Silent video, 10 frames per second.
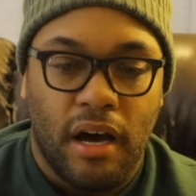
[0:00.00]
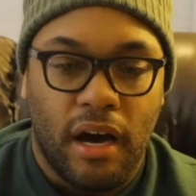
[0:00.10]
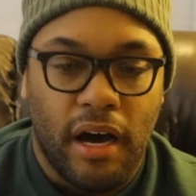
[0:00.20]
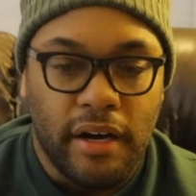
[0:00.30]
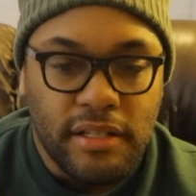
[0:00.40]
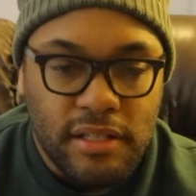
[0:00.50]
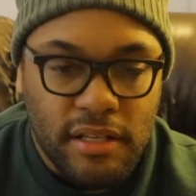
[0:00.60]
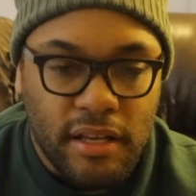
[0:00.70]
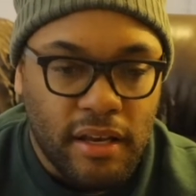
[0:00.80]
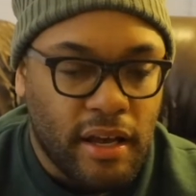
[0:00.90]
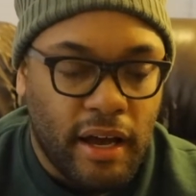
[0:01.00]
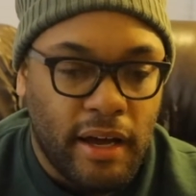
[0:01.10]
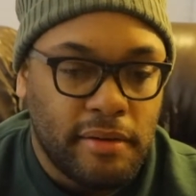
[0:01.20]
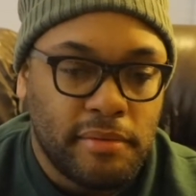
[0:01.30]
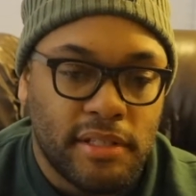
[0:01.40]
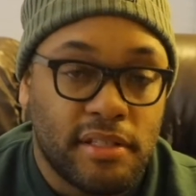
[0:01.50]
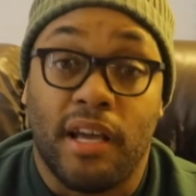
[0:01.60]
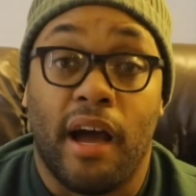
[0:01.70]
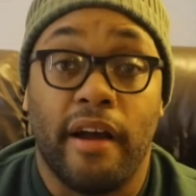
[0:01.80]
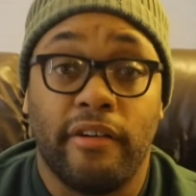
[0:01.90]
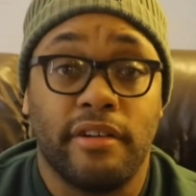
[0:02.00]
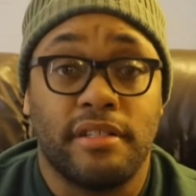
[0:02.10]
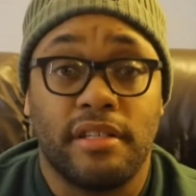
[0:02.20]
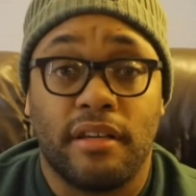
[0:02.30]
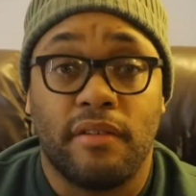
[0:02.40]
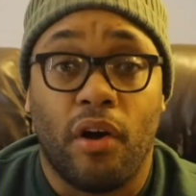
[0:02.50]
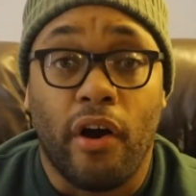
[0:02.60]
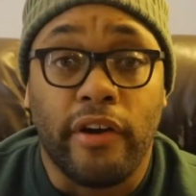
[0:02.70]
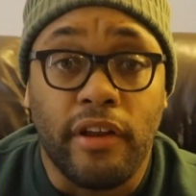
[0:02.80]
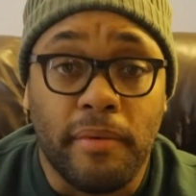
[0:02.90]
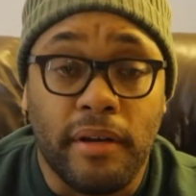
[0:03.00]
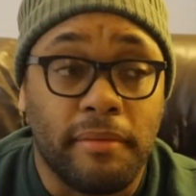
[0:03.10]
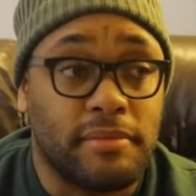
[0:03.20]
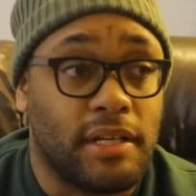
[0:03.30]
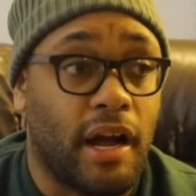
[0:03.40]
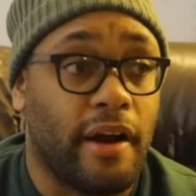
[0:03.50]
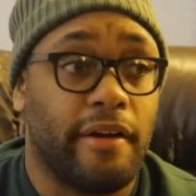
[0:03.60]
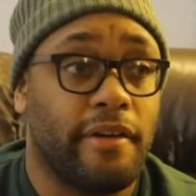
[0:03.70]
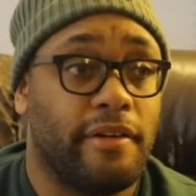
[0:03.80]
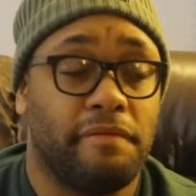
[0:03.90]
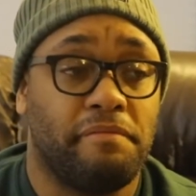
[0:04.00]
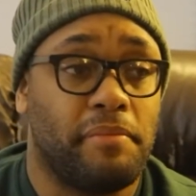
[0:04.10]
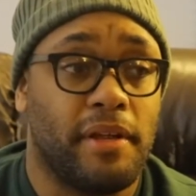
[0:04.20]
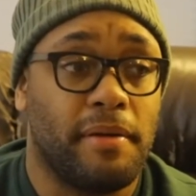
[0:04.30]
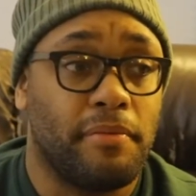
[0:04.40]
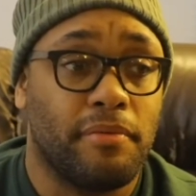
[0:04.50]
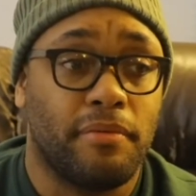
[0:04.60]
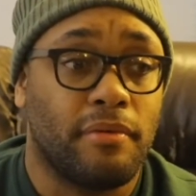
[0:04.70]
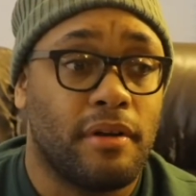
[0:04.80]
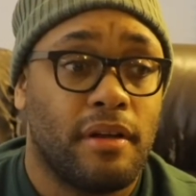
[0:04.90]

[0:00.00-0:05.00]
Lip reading: honestly, I'm just tired and sick of the argument. I'm tired of people